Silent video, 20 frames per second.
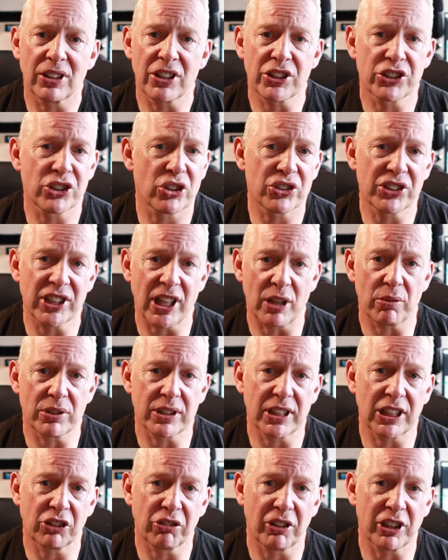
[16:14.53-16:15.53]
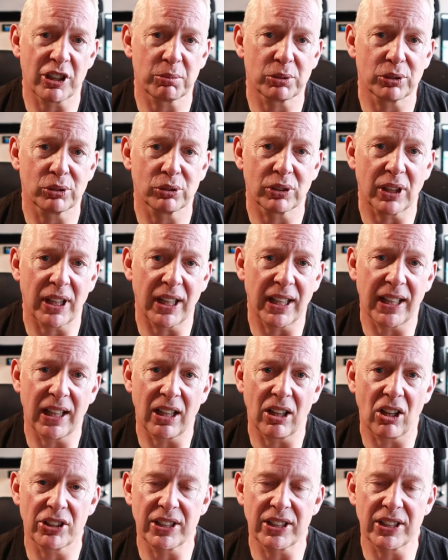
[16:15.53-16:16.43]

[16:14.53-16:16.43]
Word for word: The sunset was incredible. Uh,